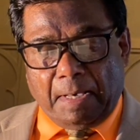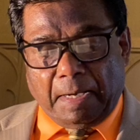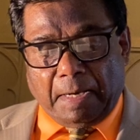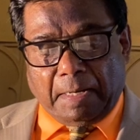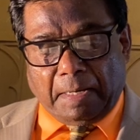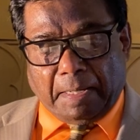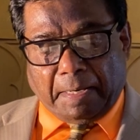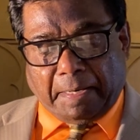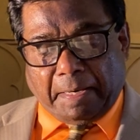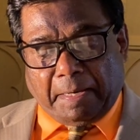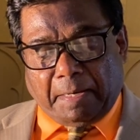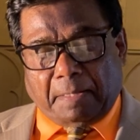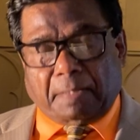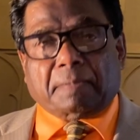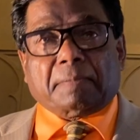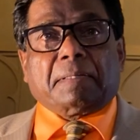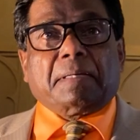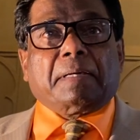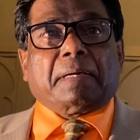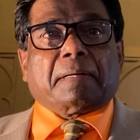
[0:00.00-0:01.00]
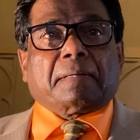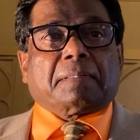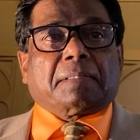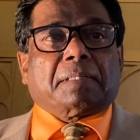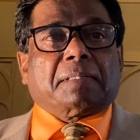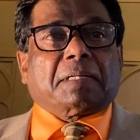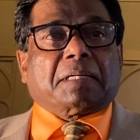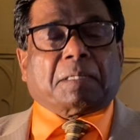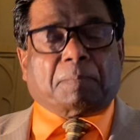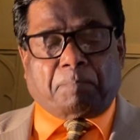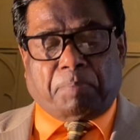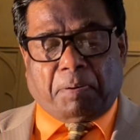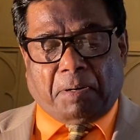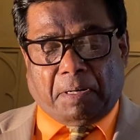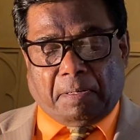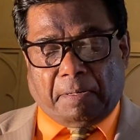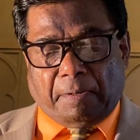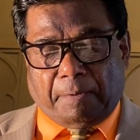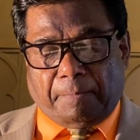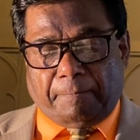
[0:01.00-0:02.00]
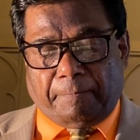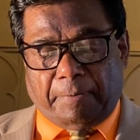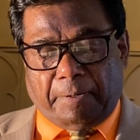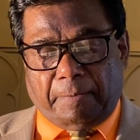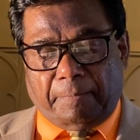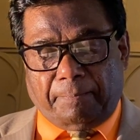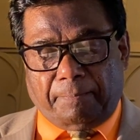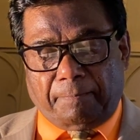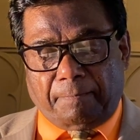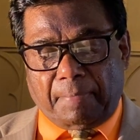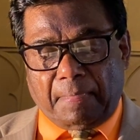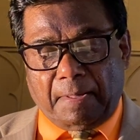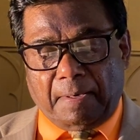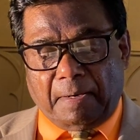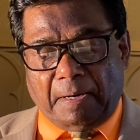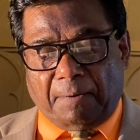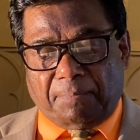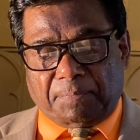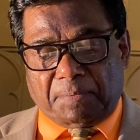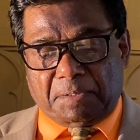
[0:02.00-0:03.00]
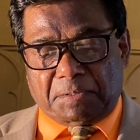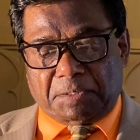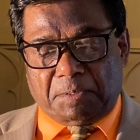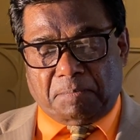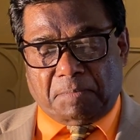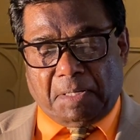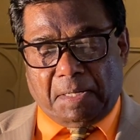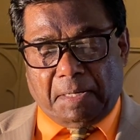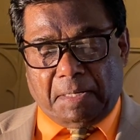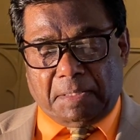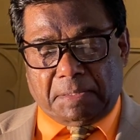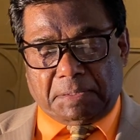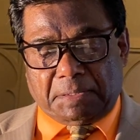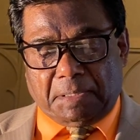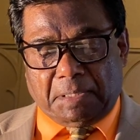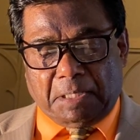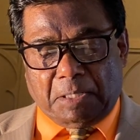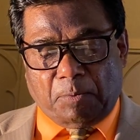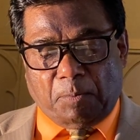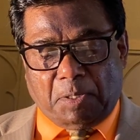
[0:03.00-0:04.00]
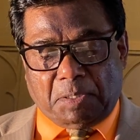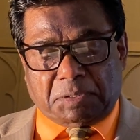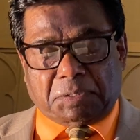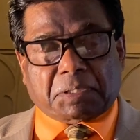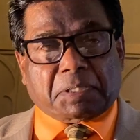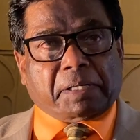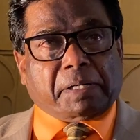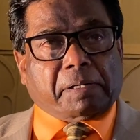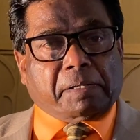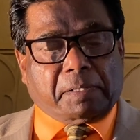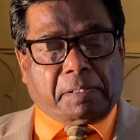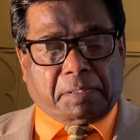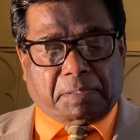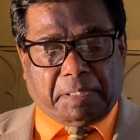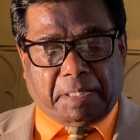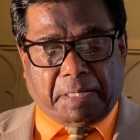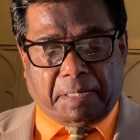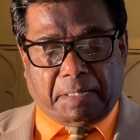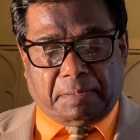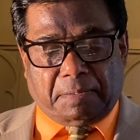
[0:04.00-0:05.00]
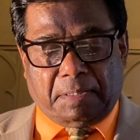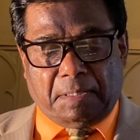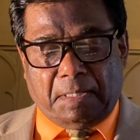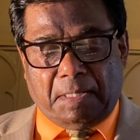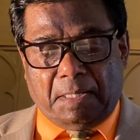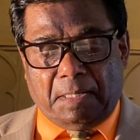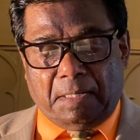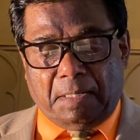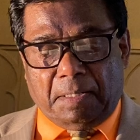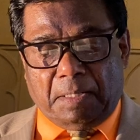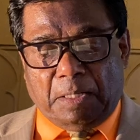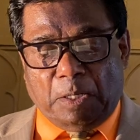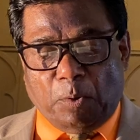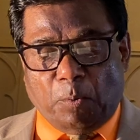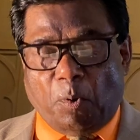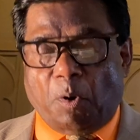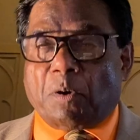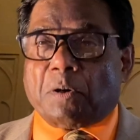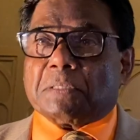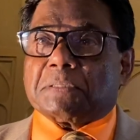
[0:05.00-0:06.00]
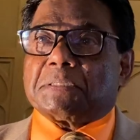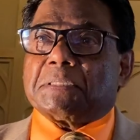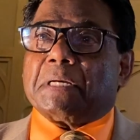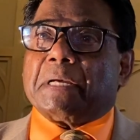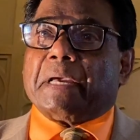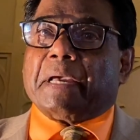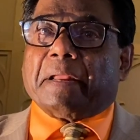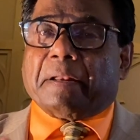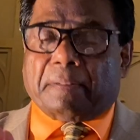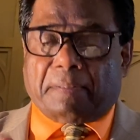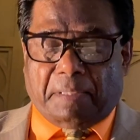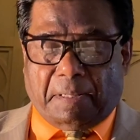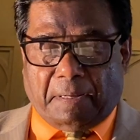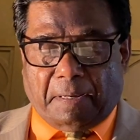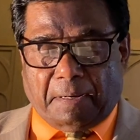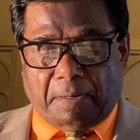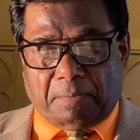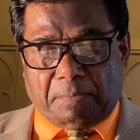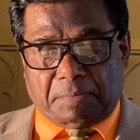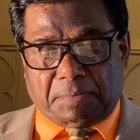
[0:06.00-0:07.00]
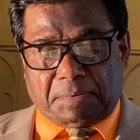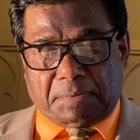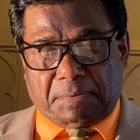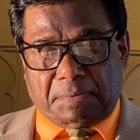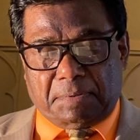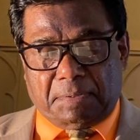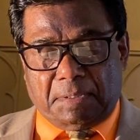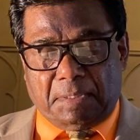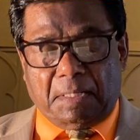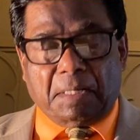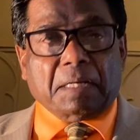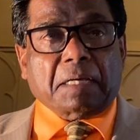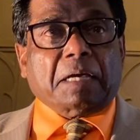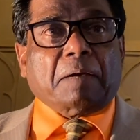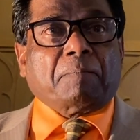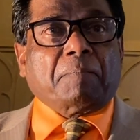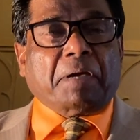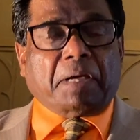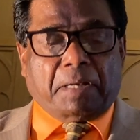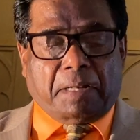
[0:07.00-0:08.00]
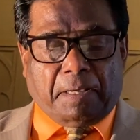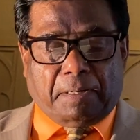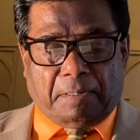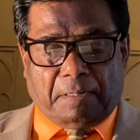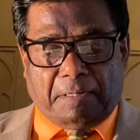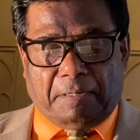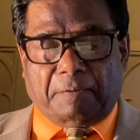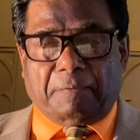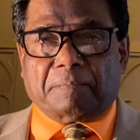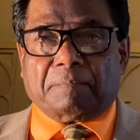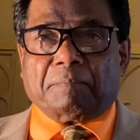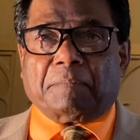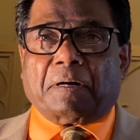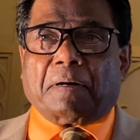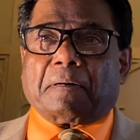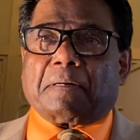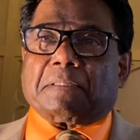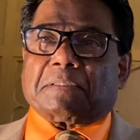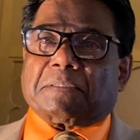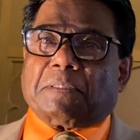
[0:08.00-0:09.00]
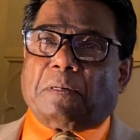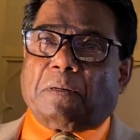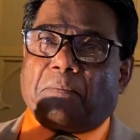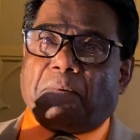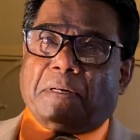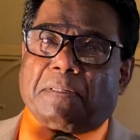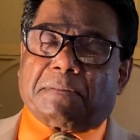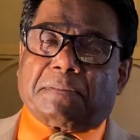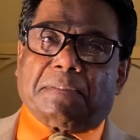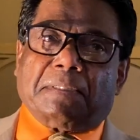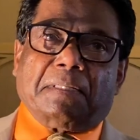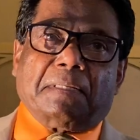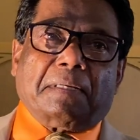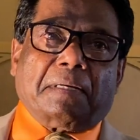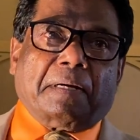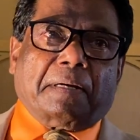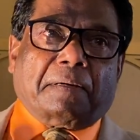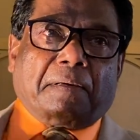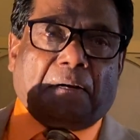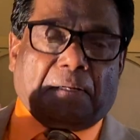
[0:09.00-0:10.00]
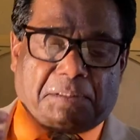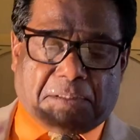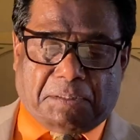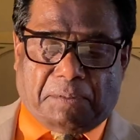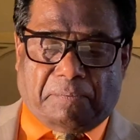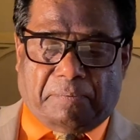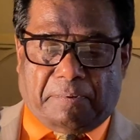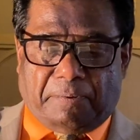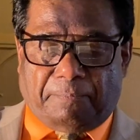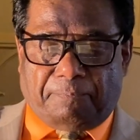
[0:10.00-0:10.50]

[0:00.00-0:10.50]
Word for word: And again, he entered Capernaum after some days, and it was heard that he was in the house. Immediately, Mark is always aggressive.